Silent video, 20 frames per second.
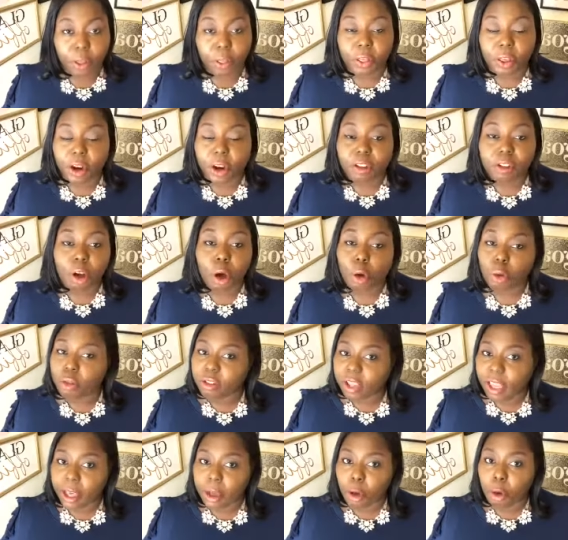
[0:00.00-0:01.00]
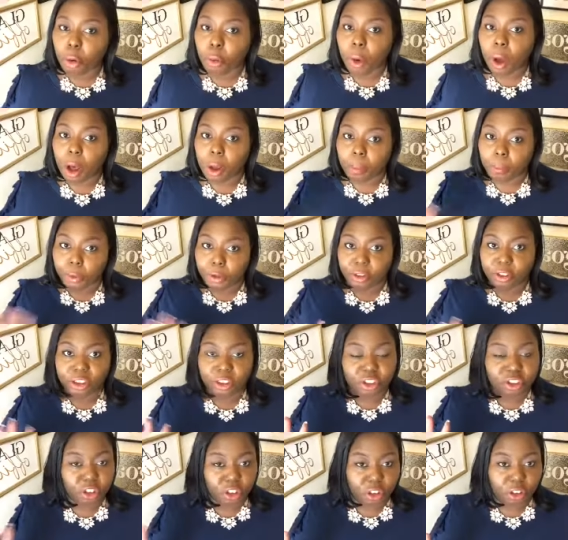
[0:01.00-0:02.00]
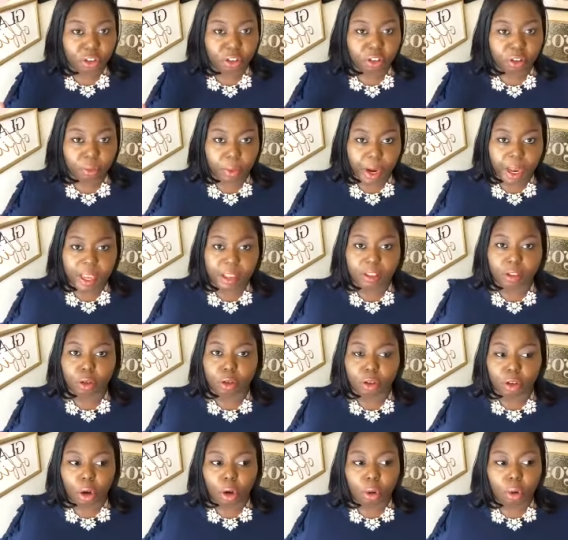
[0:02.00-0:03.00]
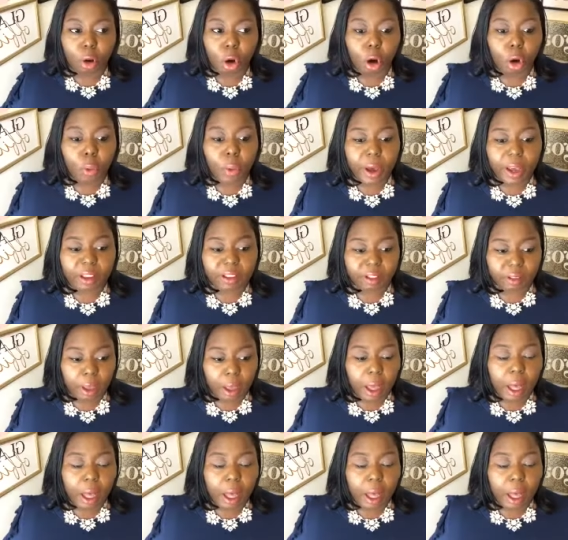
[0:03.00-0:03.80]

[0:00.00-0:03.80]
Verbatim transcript: there's hotel um, practitioners, right? So don't always